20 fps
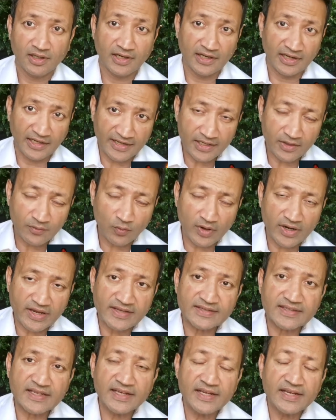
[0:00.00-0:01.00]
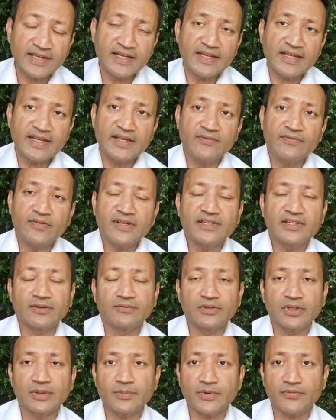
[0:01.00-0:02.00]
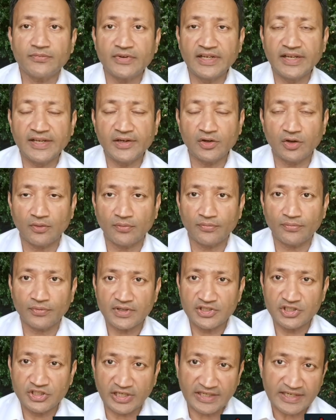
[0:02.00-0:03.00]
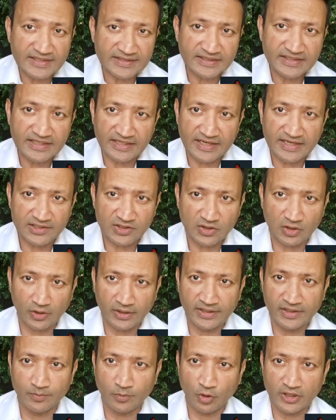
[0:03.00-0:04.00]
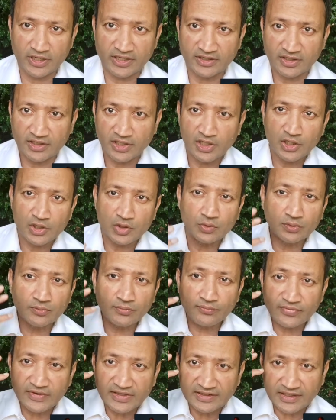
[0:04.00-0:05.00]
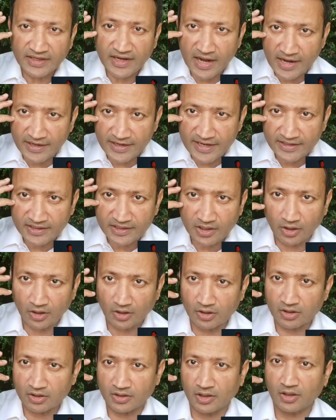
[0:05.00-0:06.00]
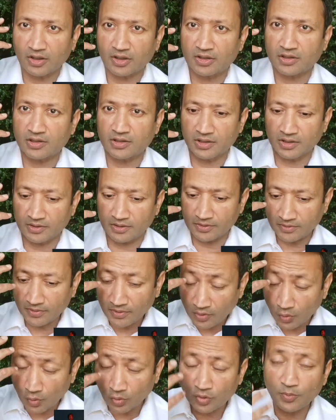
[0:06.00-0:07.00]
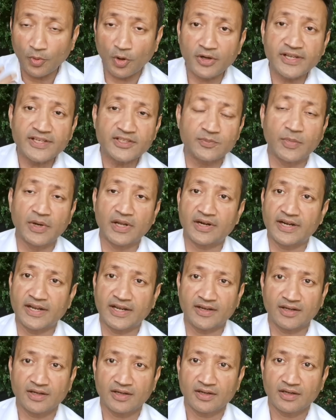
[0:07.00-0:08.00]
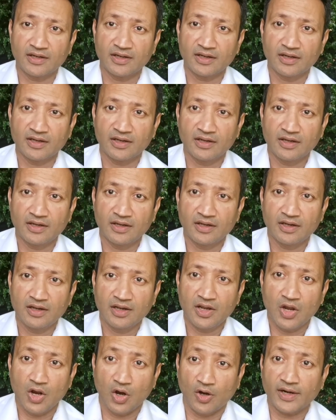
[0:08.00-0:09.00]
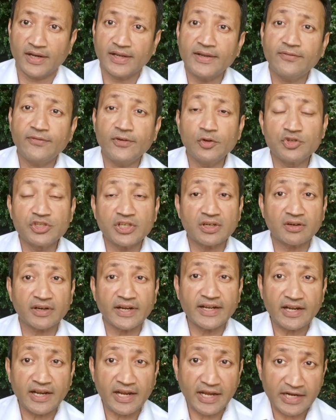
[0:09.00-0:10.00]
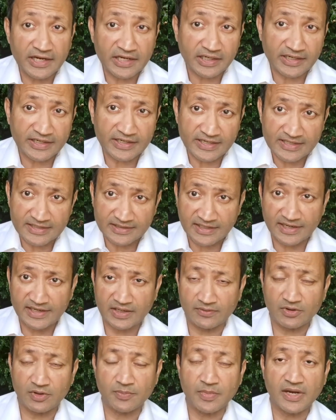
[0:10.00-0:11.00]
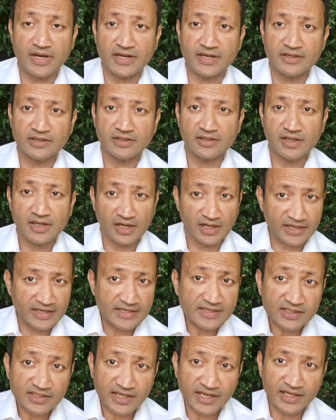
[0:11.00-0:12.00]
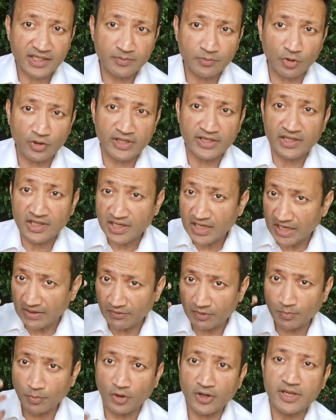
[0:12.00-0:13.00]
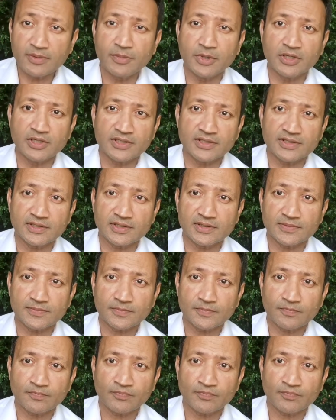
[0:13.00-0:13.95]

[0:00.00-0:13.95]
Likewise, if you develop a feeling of jealousy against anybody, you will feel the headache or, or uh, whole body is burning. Or if you generate hatred inside our mind against anybody, our body burns